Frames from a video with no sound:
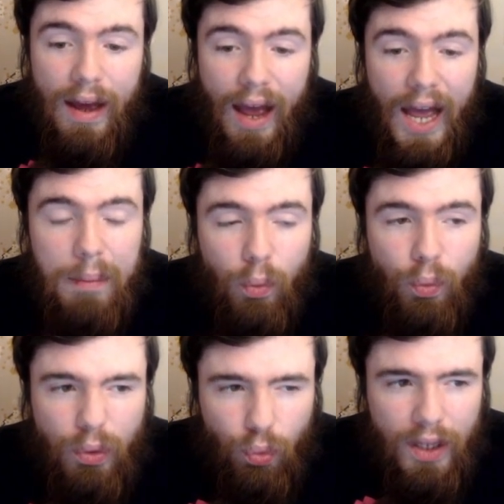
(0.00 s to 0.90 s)
But
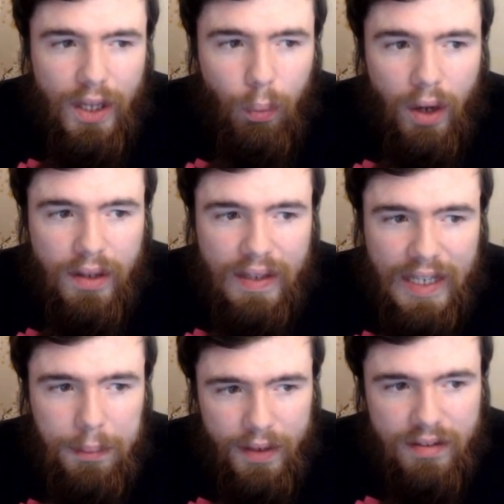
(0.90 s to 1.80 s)
we really wanted to
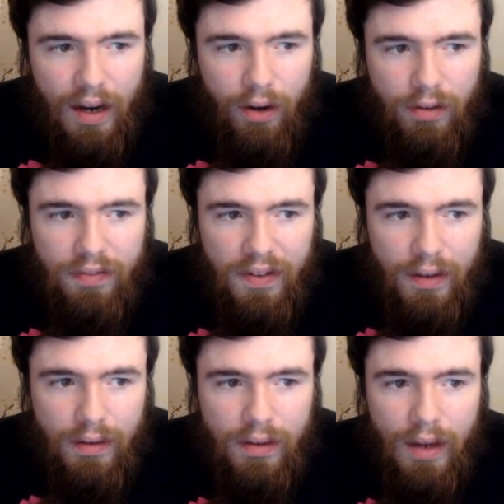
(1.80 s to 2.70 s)
keep this guy on the
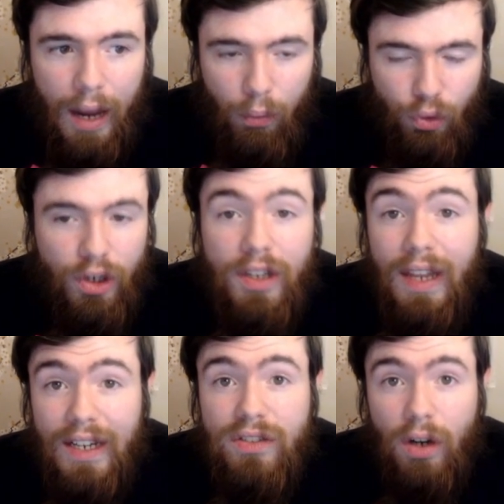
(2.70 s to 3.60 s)
field, and we're going to
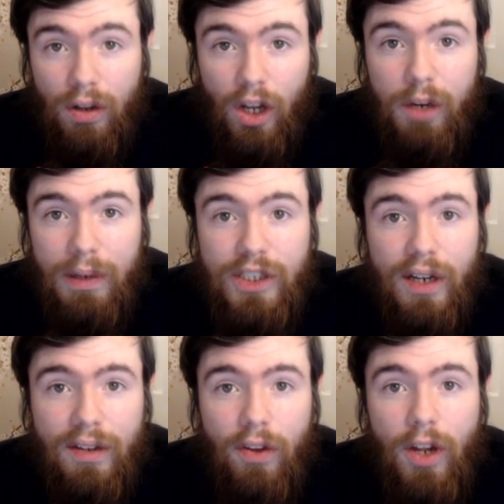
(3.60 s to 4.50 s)
test our luck by
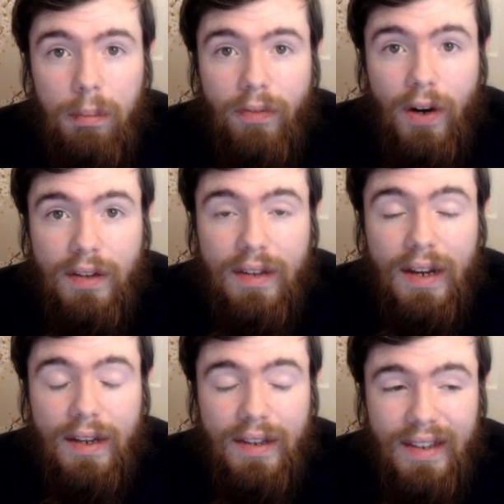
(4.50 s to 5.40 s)
checking the top of our
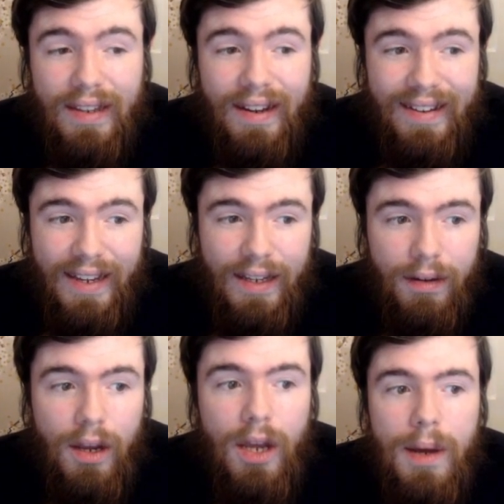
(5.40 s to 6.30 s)
deck yet
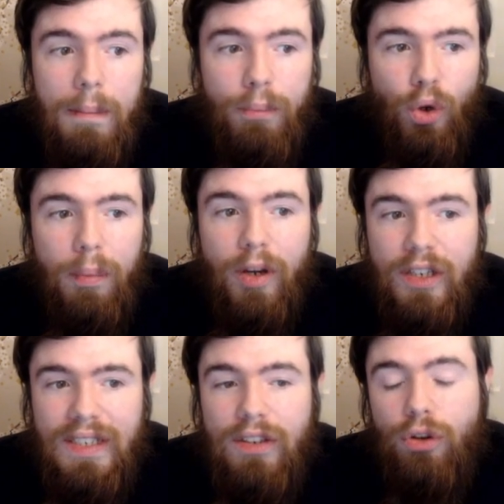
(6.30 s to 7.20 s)
again, purely
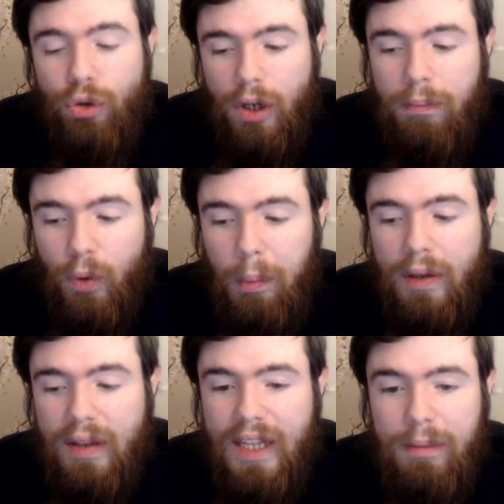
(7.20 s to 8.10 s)
because he's a tuner. We
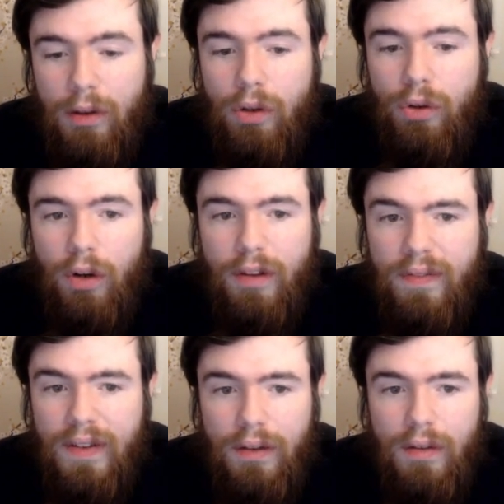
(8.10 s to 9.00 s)
wanted to keep the tuner on the
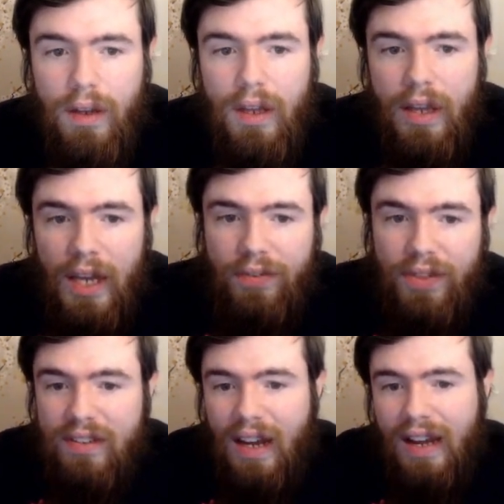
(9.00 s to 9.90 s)
field. If
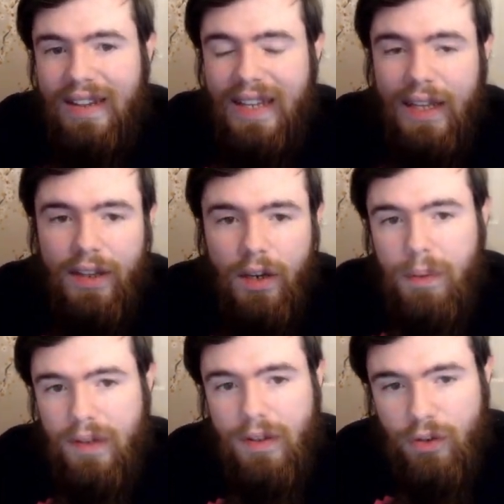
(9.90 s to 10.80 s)
this guy negated
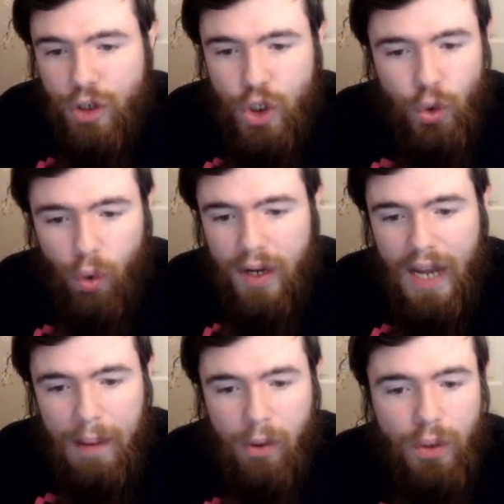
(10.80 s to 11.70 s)
but didn't destroy,
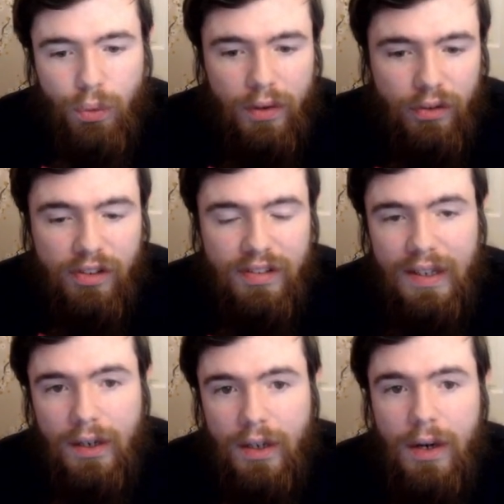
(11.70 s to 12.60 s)
I probably would have used
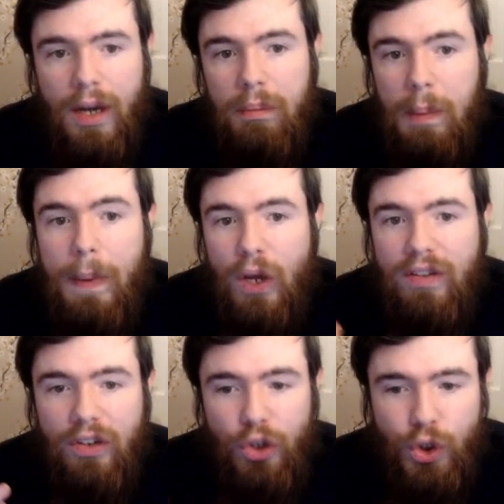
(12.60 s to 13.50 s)
Seeker, but because
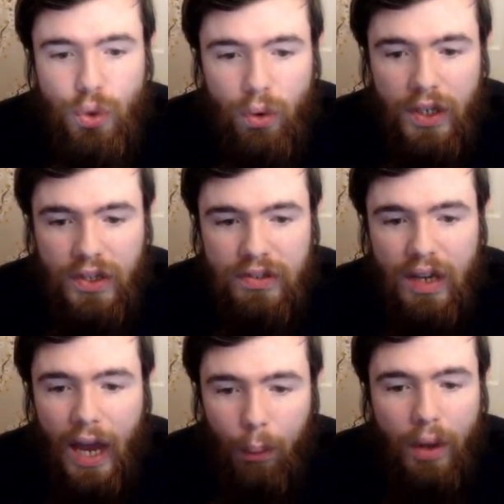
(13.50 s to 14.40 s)
he destroys,
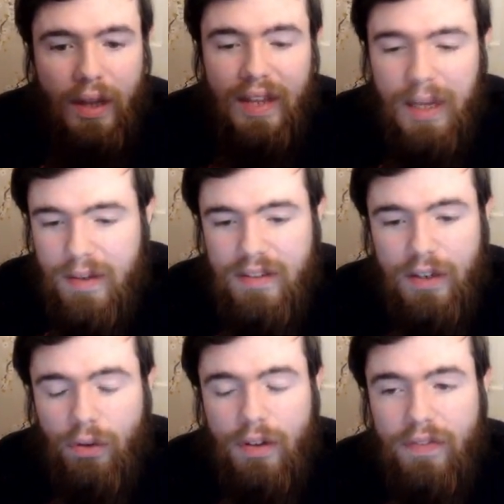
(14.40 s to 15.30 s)
I wanted to keep the
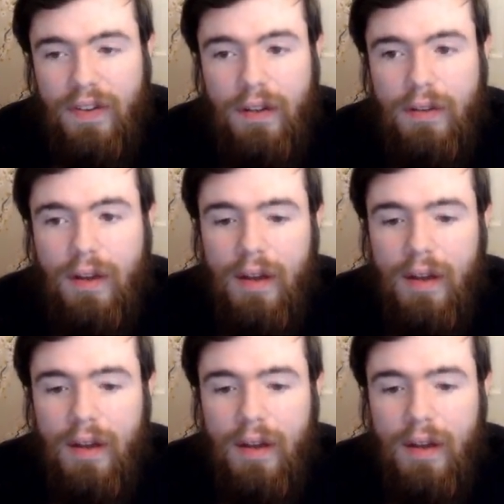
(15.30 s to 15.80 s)
Seeker on the field.